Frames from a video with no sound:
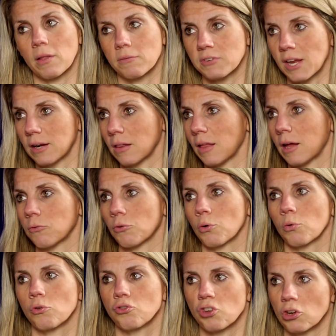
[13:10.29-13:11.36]
We love dandelion
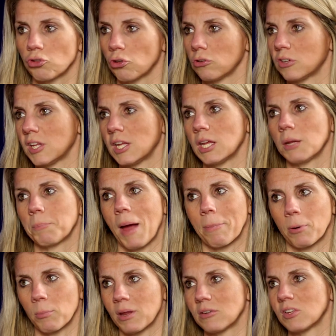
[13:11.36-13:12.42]
root, ginger tea,
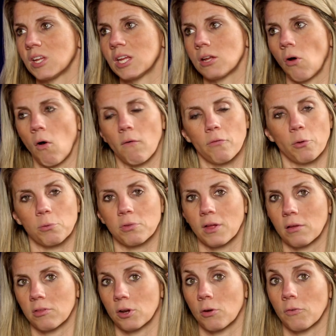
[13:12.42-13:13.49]
peppermint tea, all of those
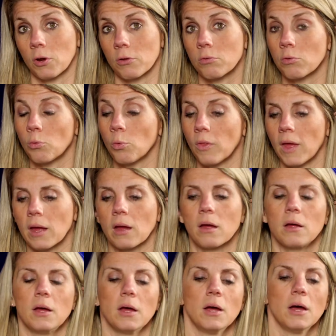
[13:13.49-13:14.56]
things that are very soothing.